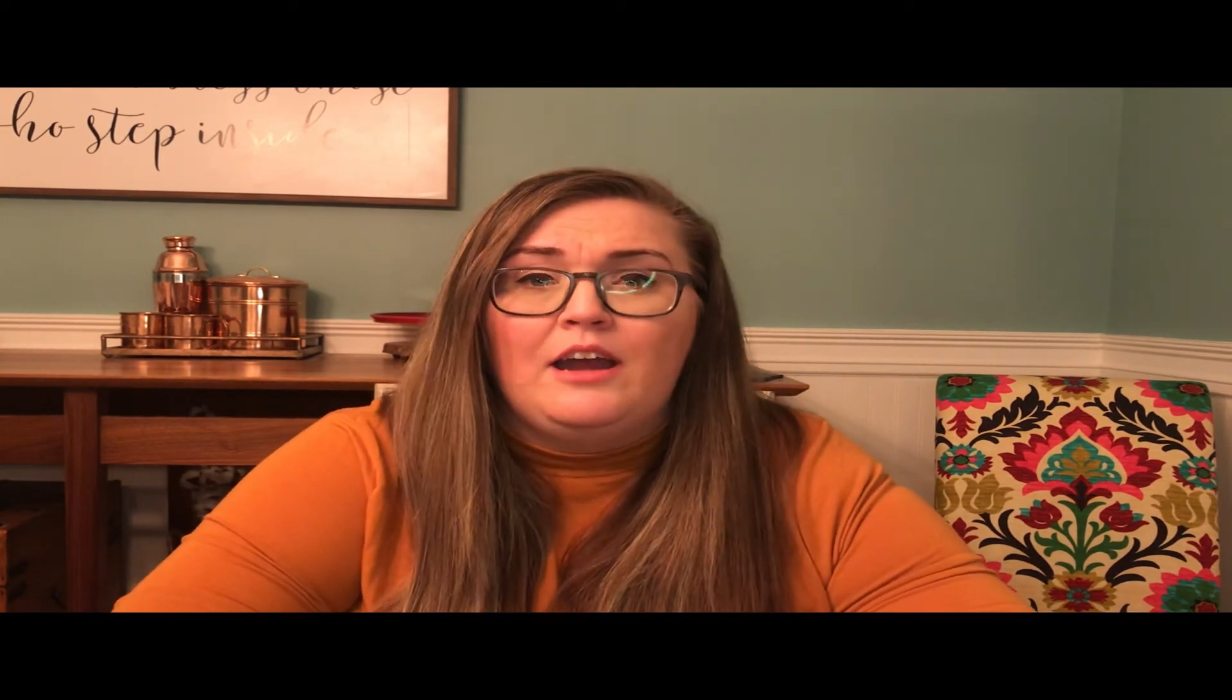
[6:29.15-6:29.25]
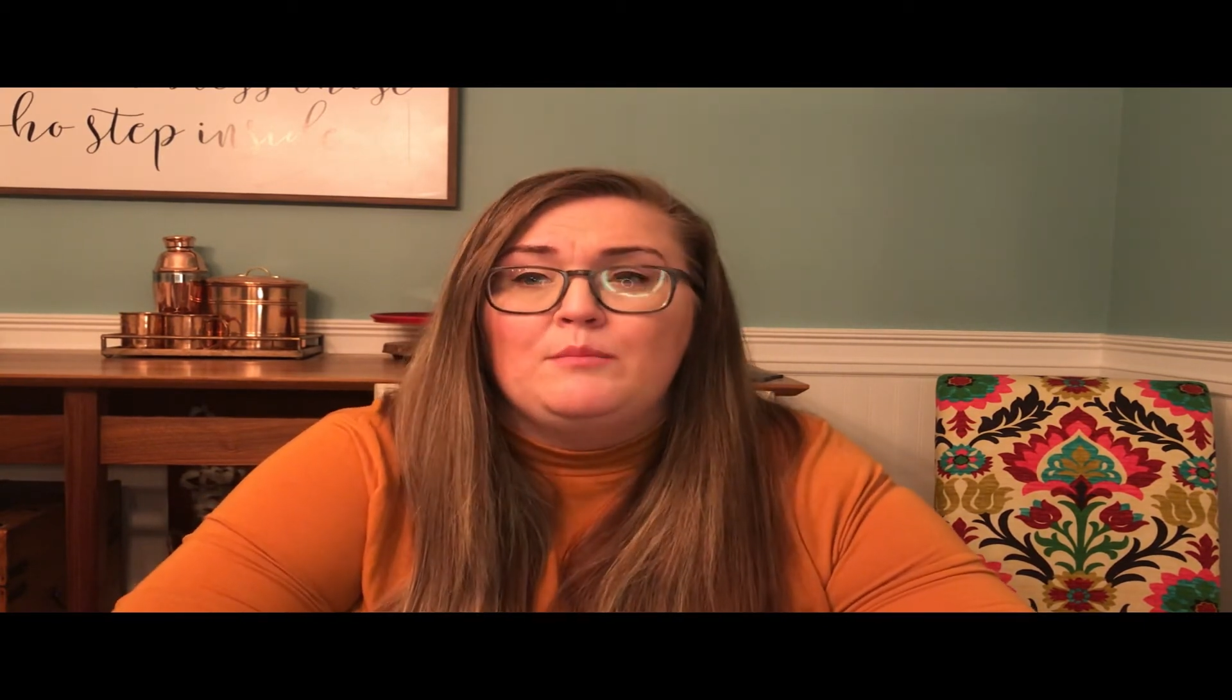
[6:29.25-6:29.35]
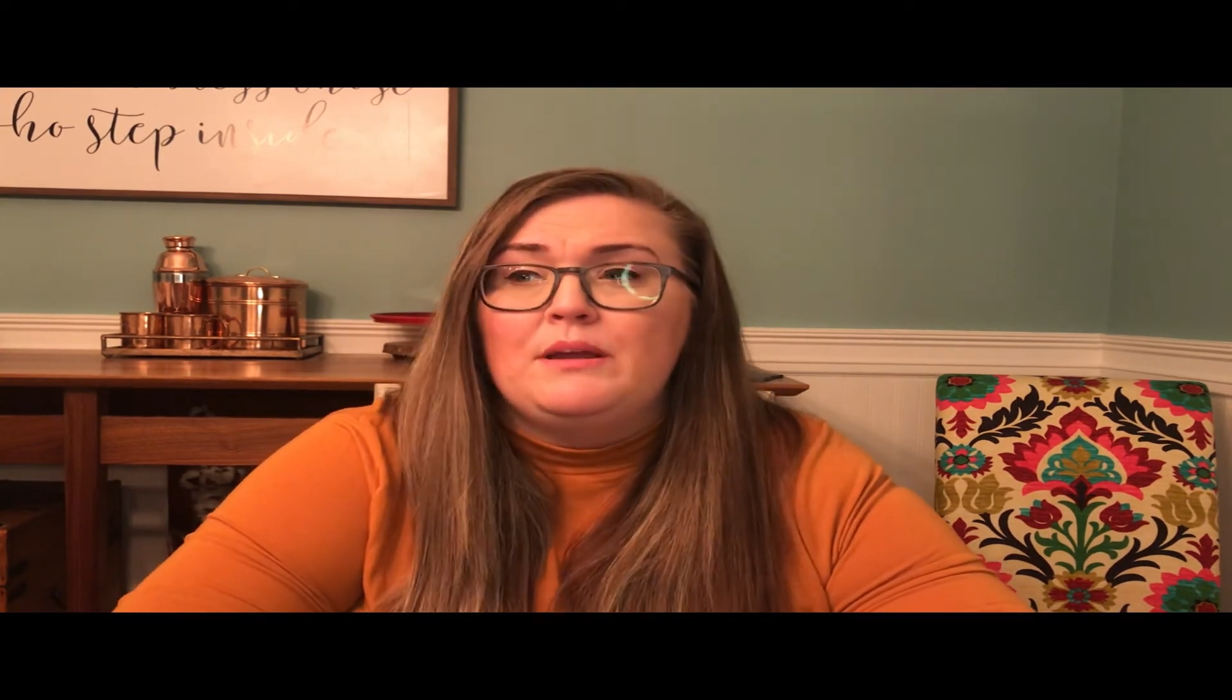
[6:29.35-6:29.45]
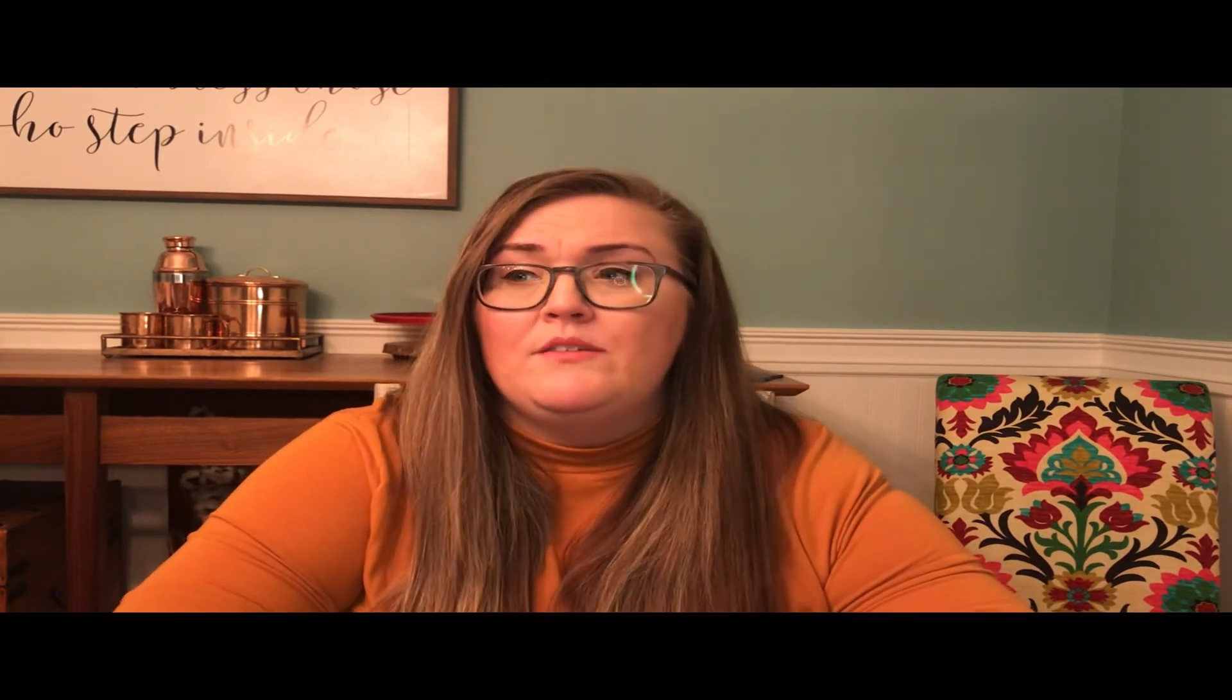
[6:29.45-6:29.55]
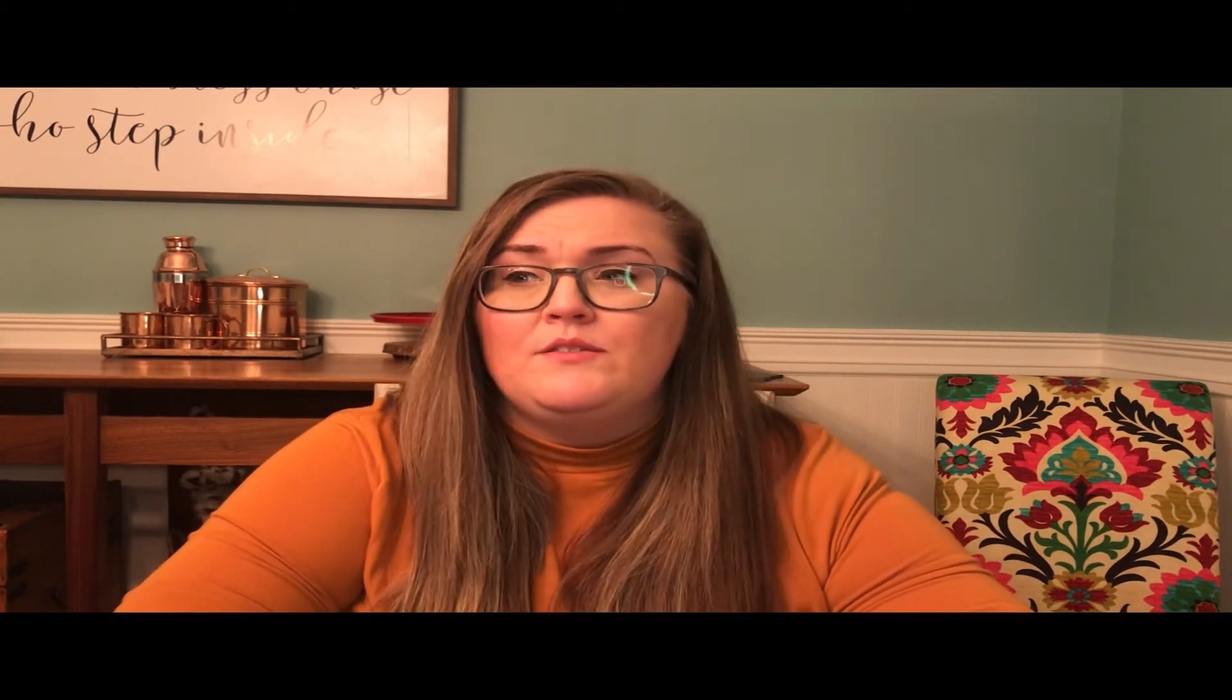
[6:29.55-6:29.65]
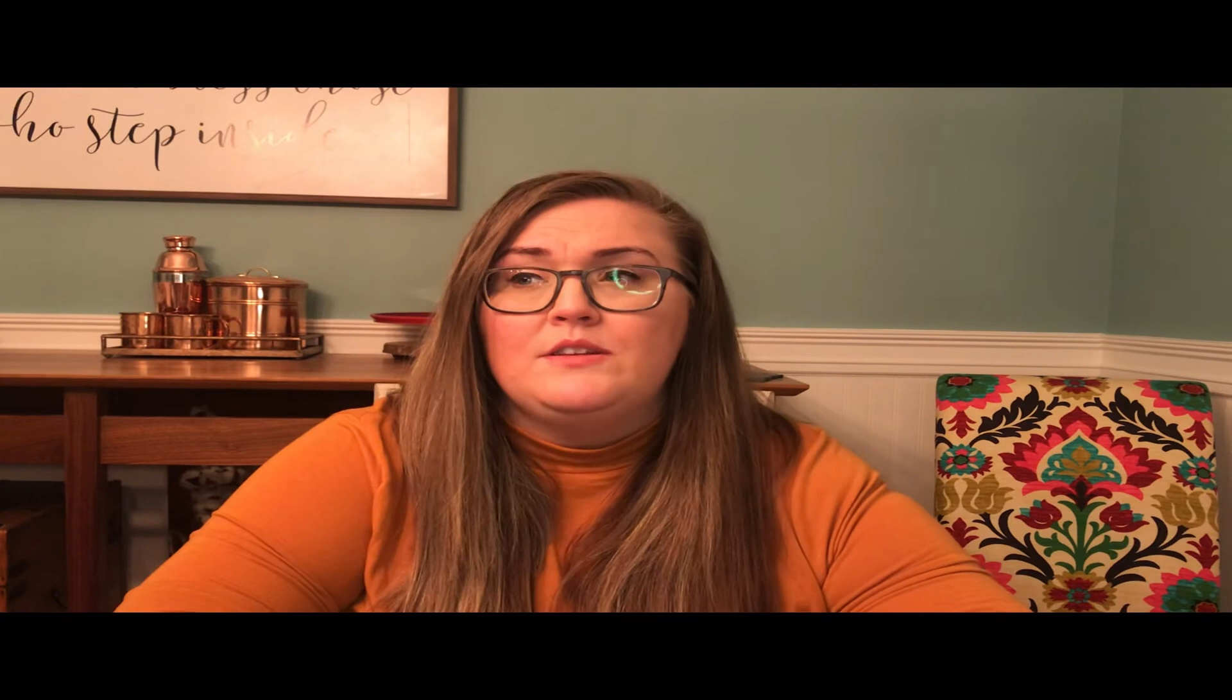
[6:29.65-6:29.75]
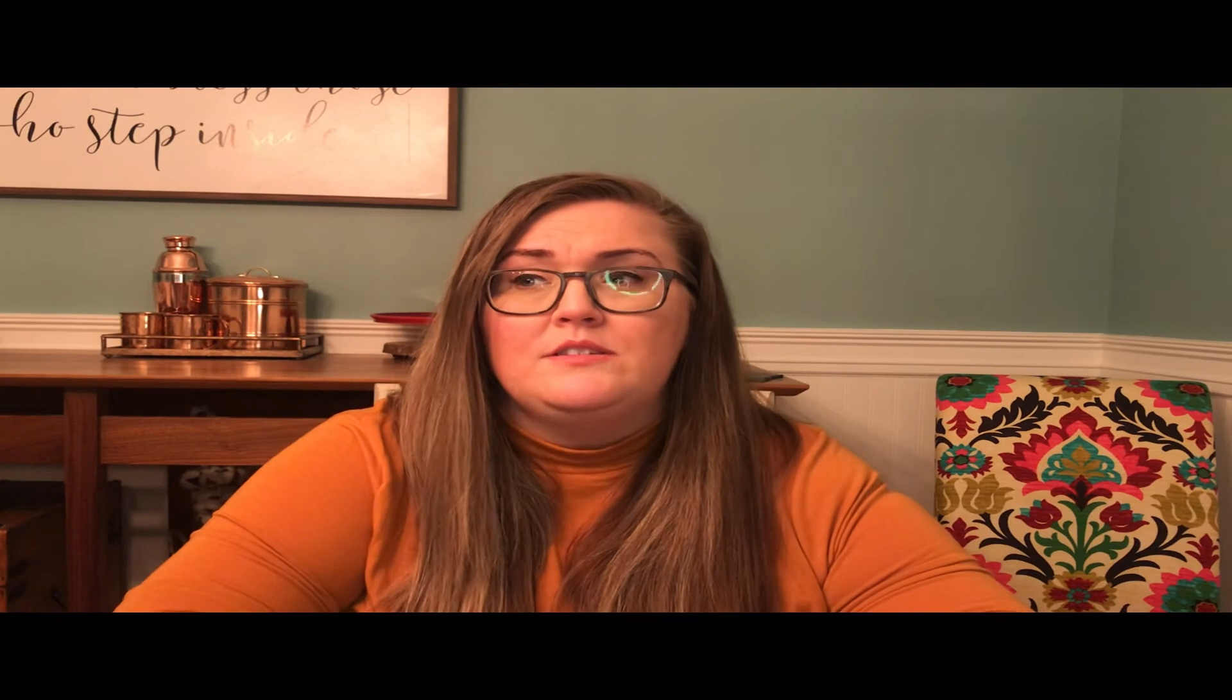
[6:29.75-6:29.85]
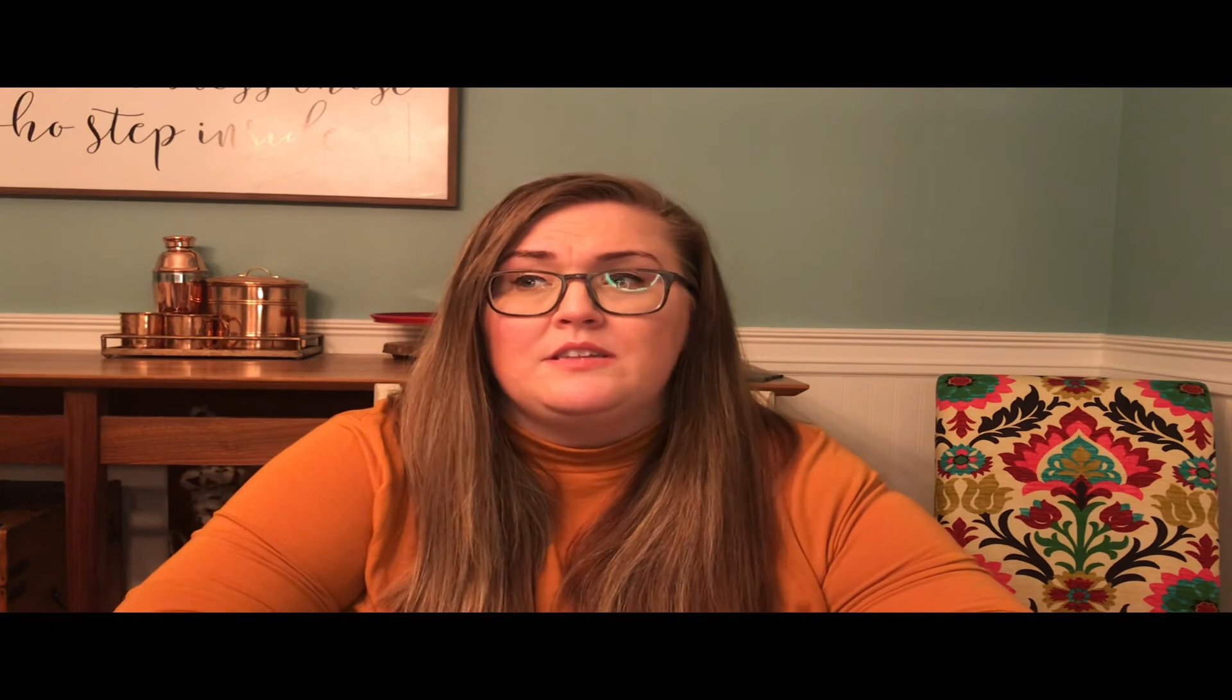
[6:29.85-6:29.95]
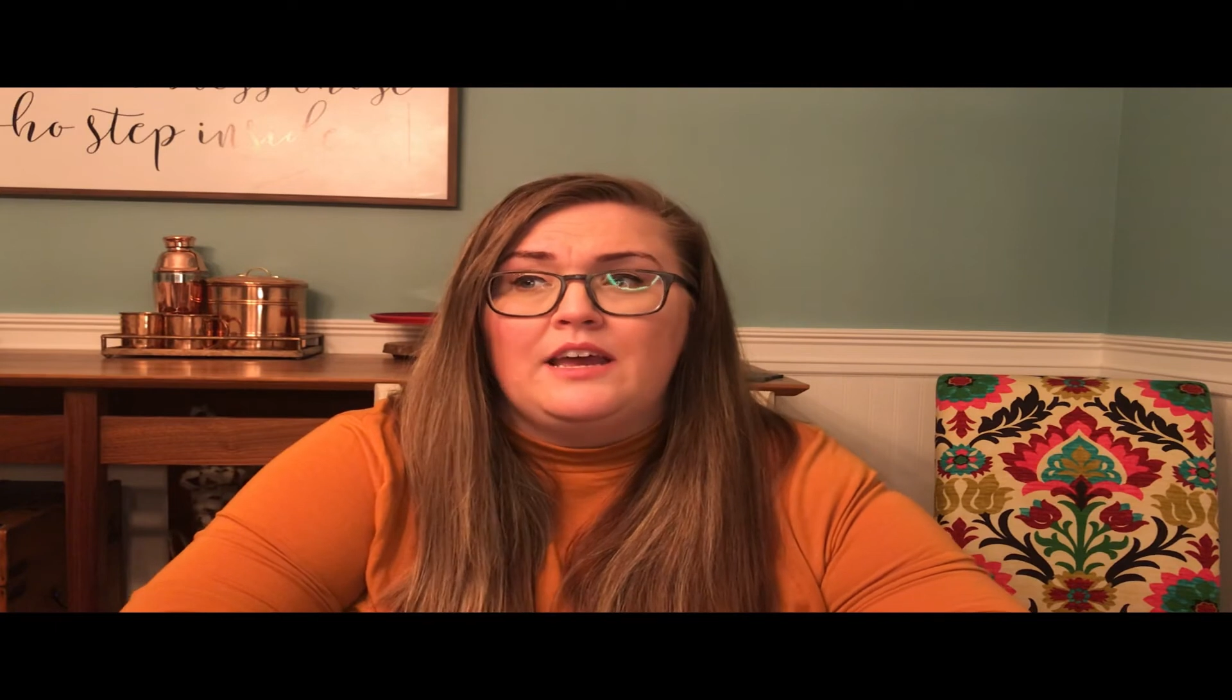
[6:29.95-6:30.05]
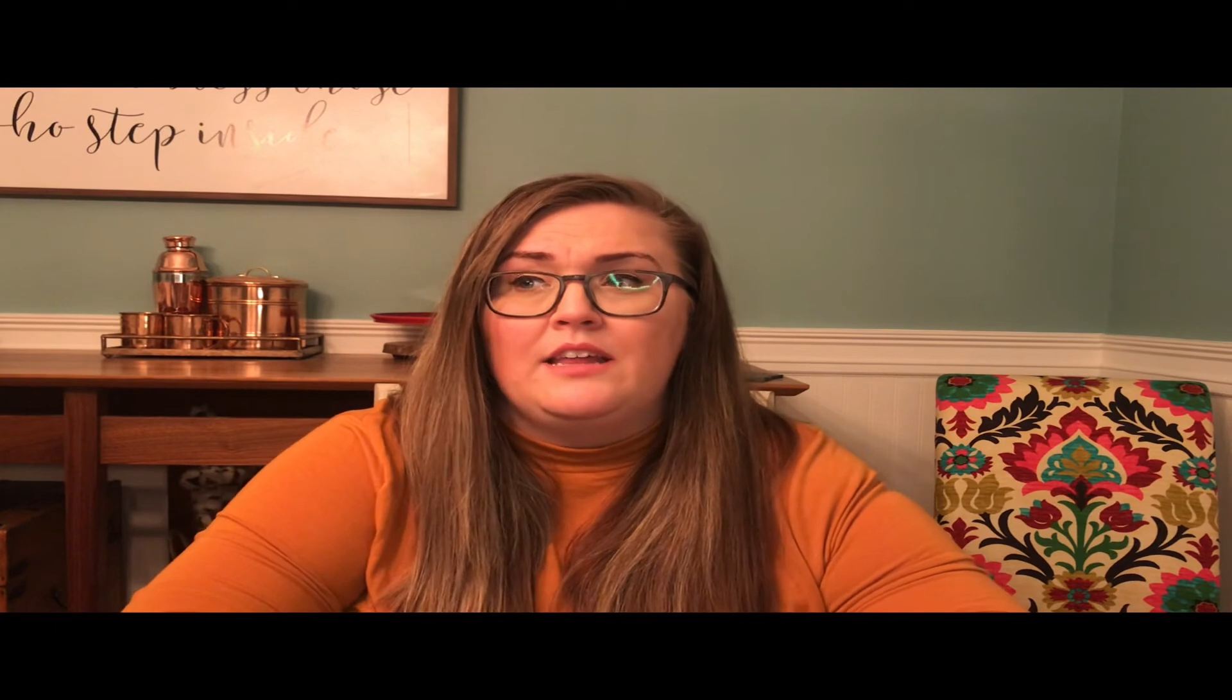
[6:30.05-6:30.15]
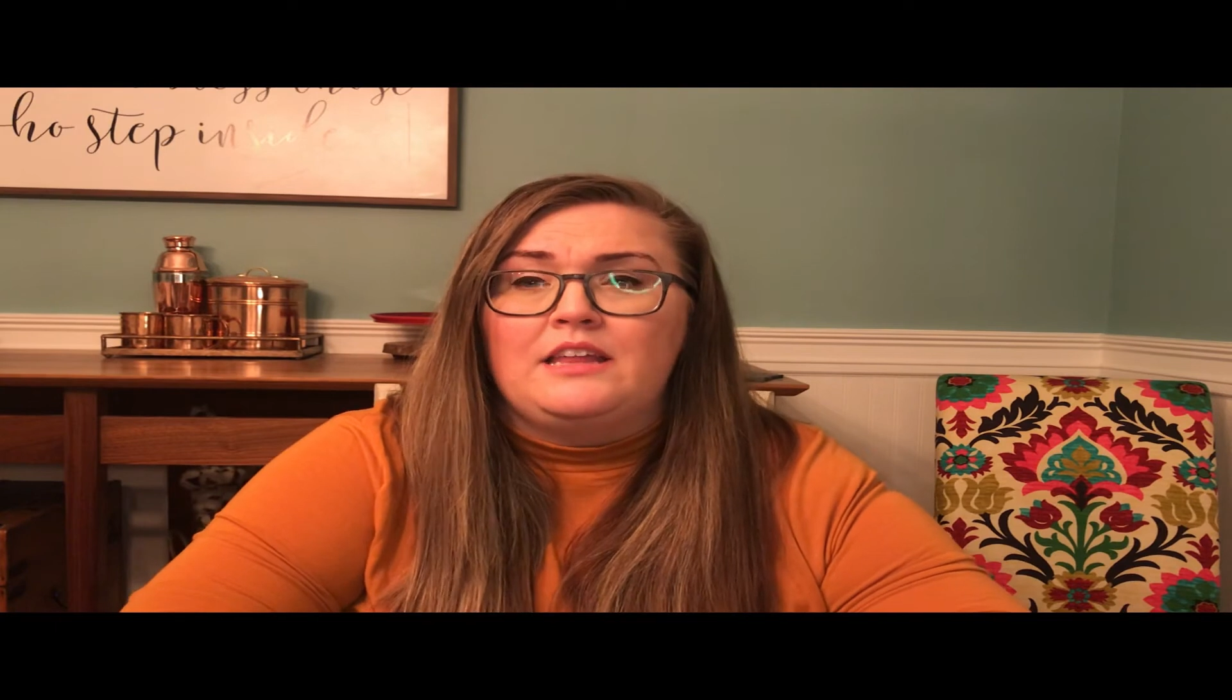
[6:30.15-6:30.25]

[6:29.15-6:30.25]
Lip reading: I might even say,